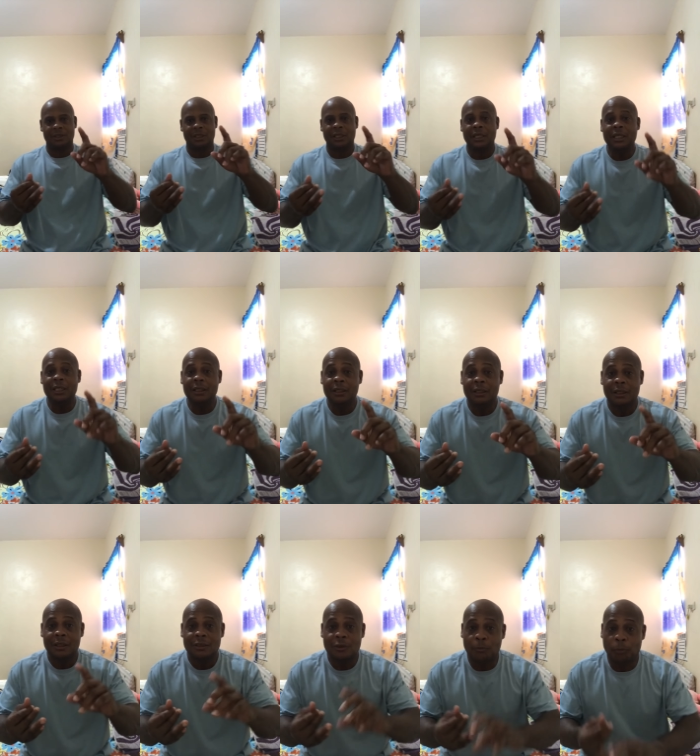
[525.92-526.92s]
He
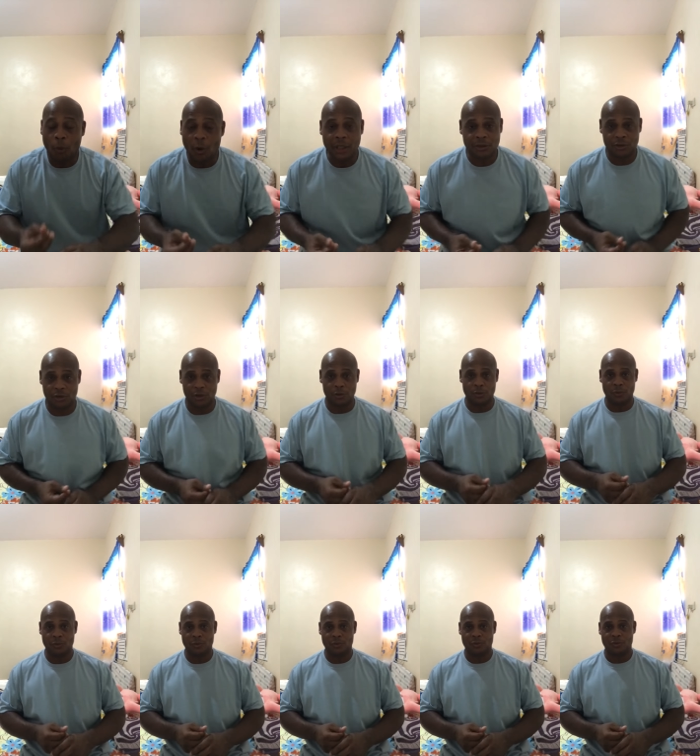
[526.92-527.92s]
supports you.
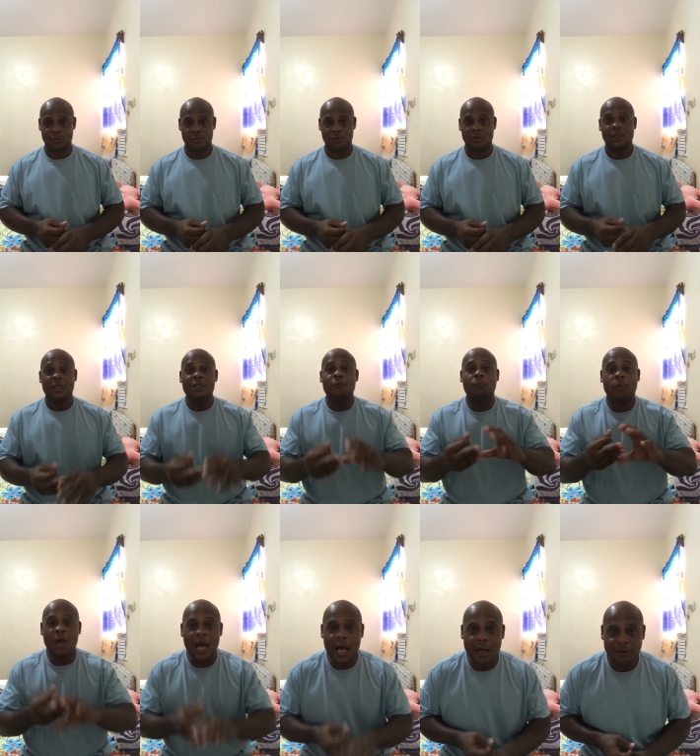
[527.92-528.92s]
He's
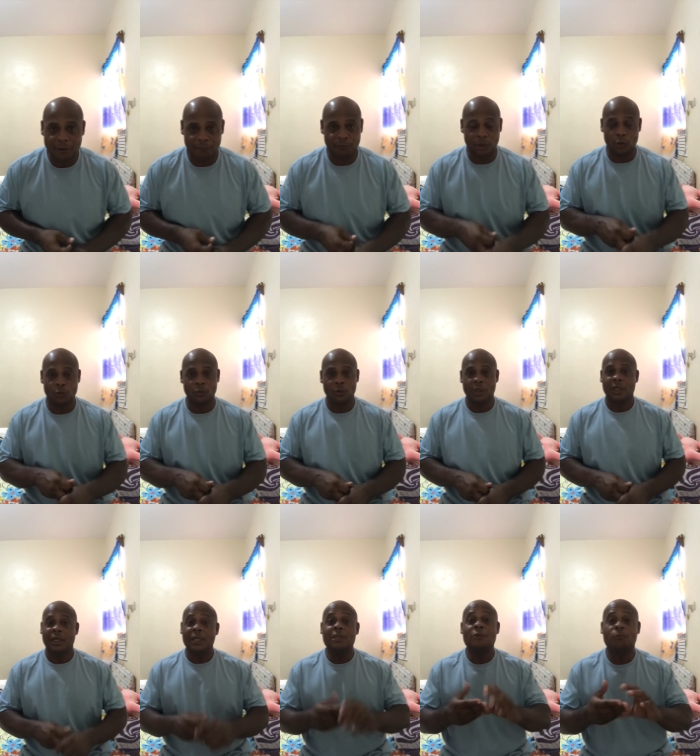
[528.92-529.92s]
proud of you.
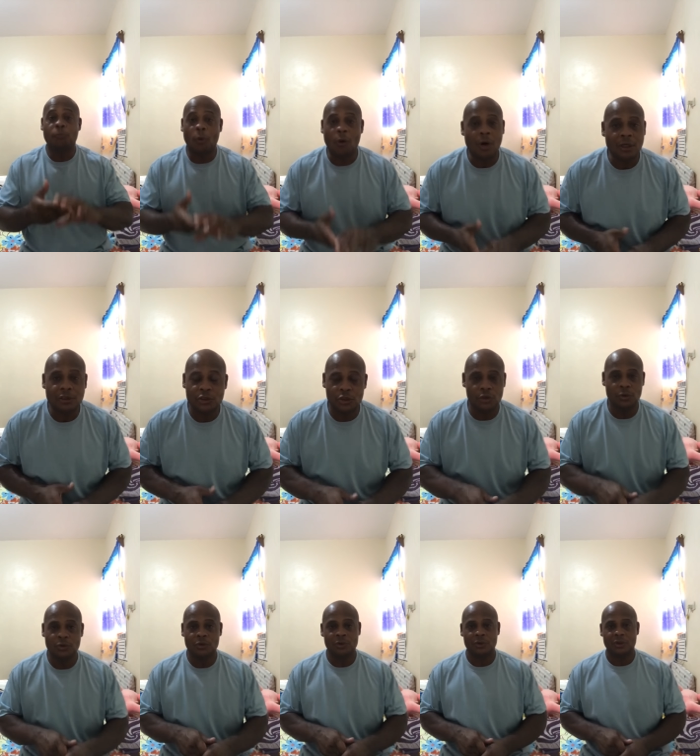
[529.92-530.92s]
He spoils
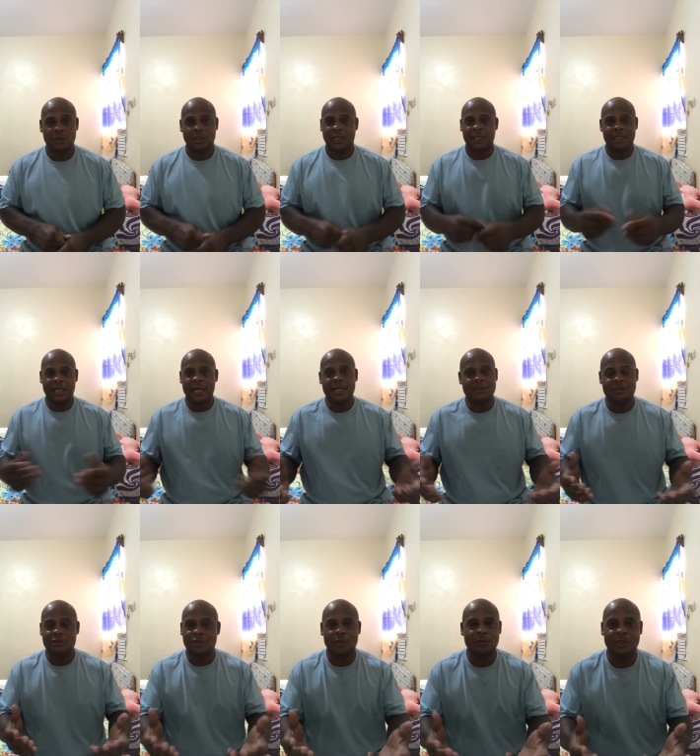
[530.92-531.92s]
you. And last
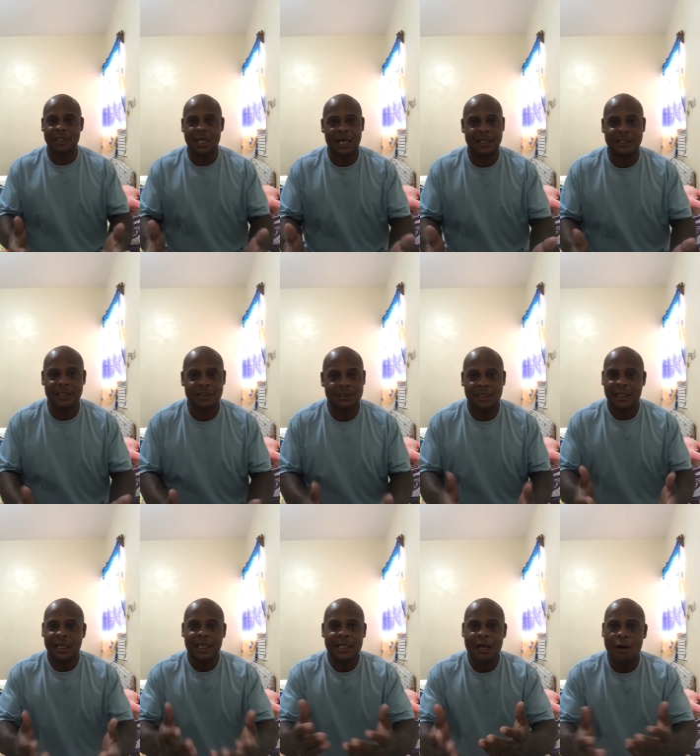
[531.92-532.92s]
and certainly not least,
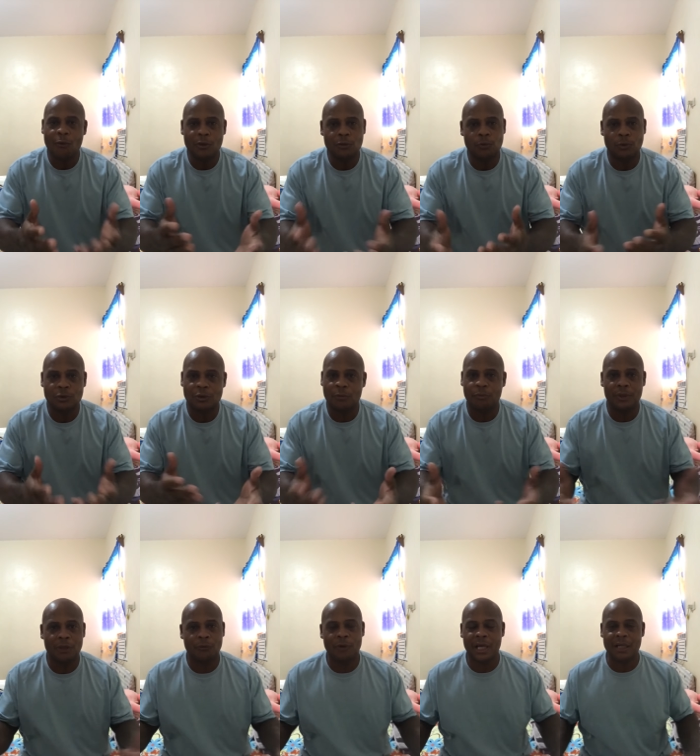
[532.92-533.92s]
he always wants to
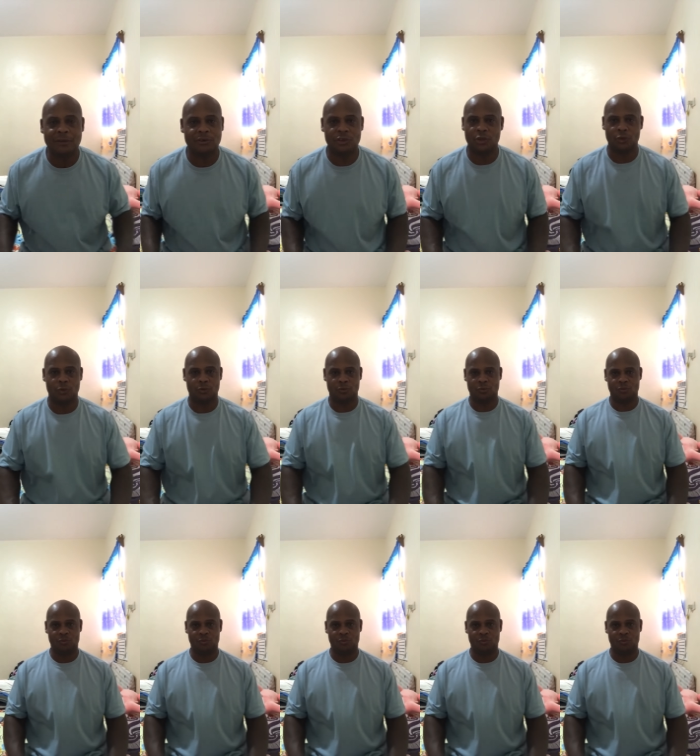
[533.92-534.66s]
be around you.